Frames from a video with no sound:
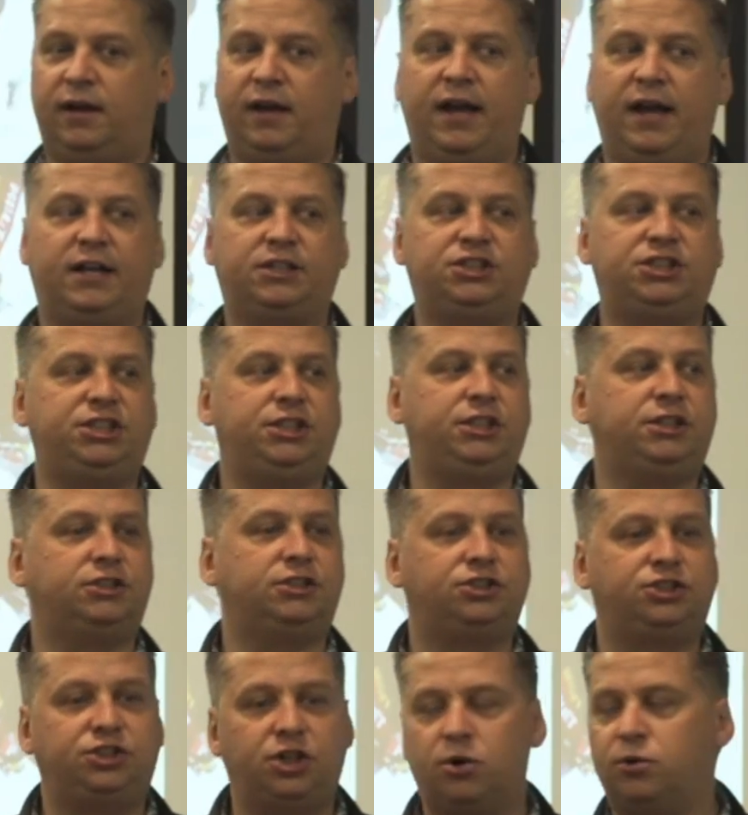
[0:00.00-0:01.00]
And she
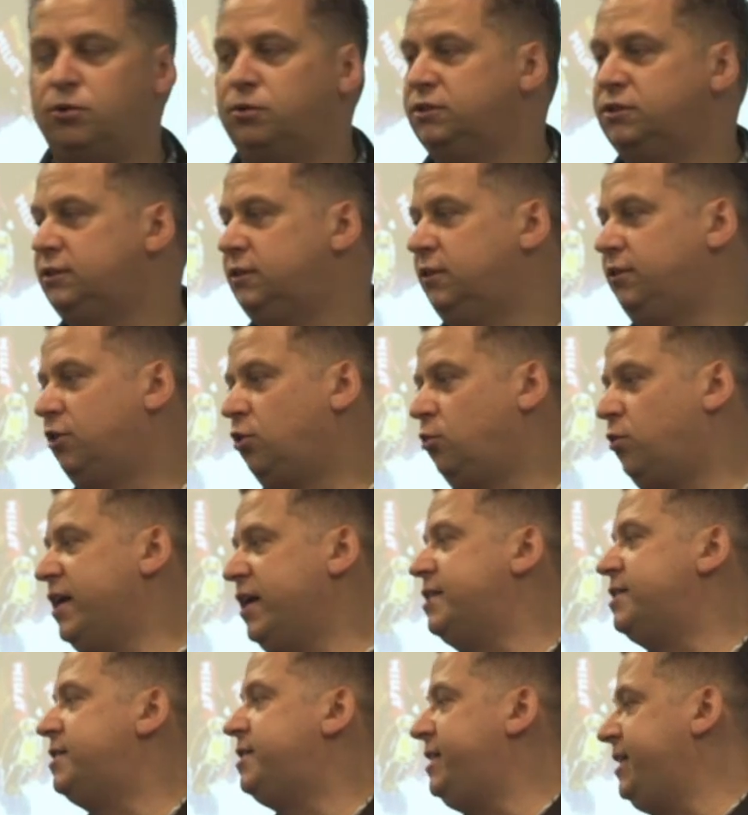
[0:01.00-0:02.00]
chose the
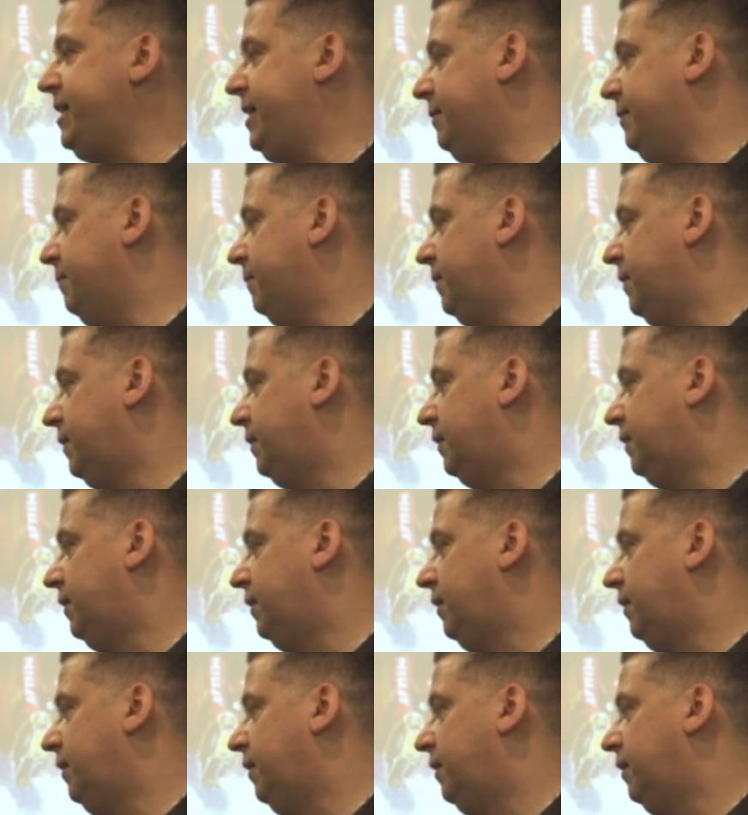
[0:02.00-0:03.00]
right team
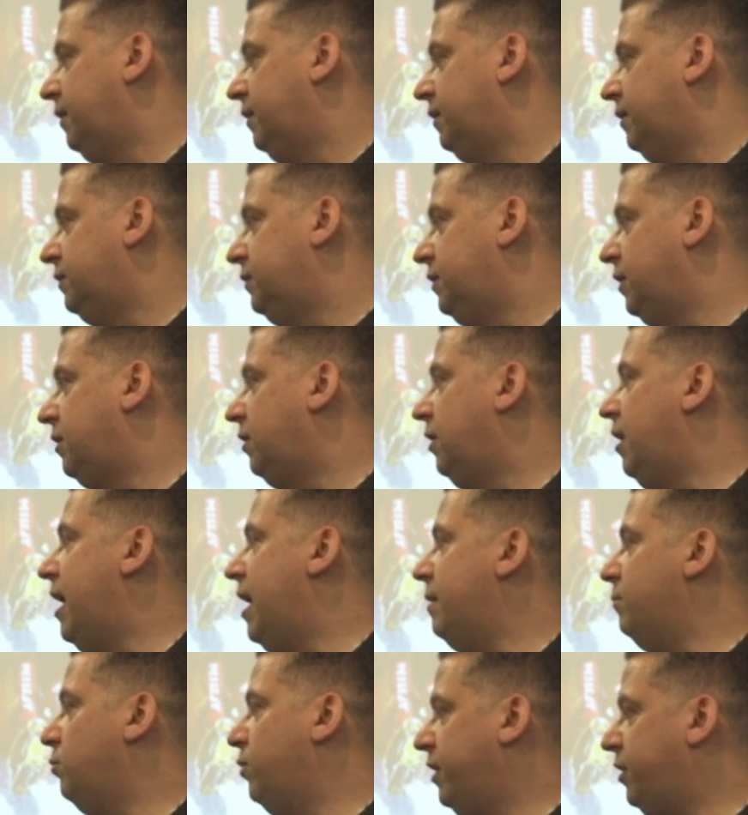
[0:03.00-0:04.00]
to
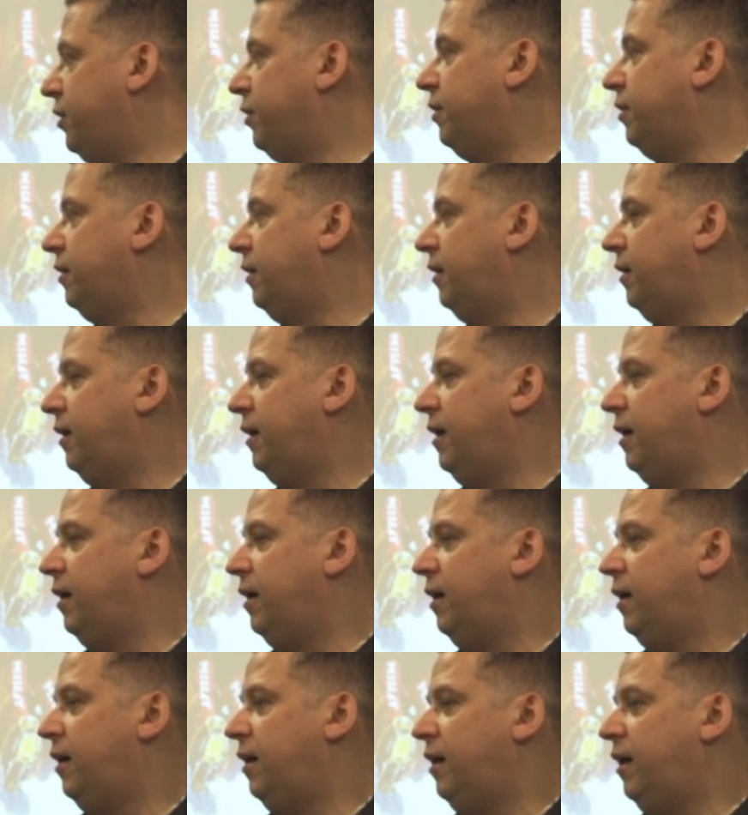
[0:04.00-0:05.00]
climb with her
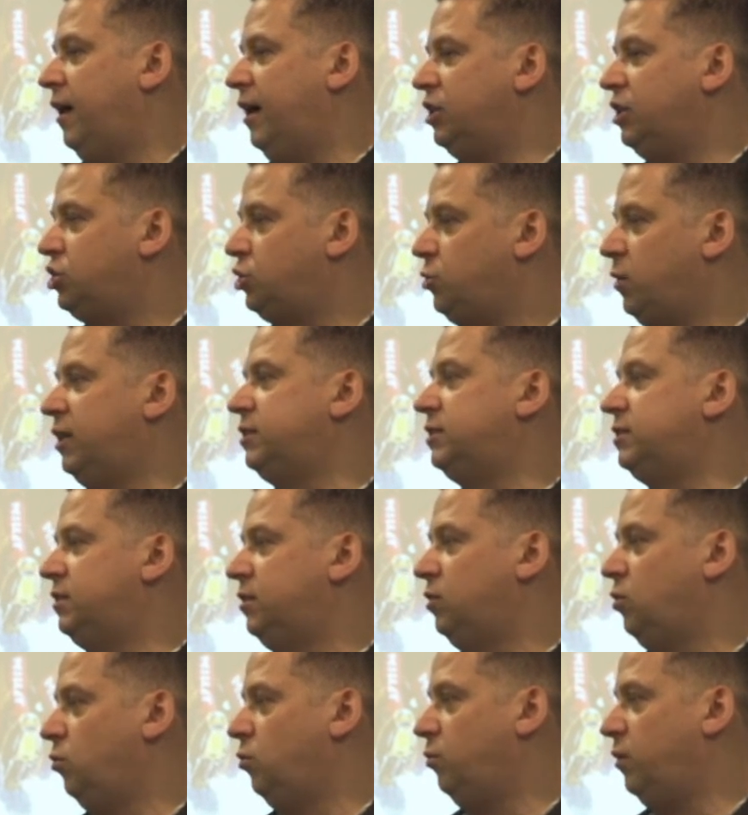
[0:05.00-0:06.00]
and trust
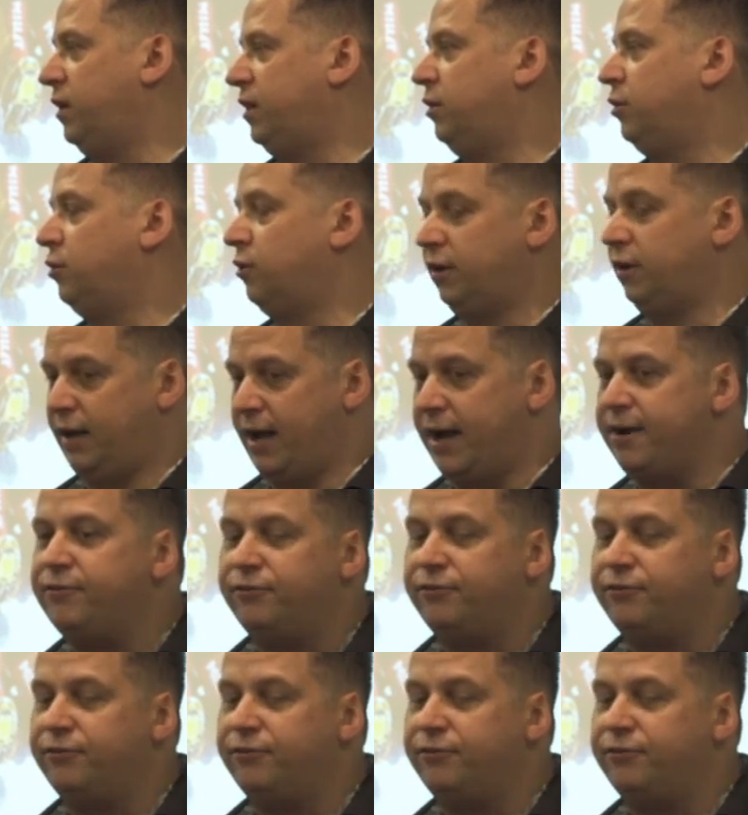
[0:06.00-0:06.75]
with her life.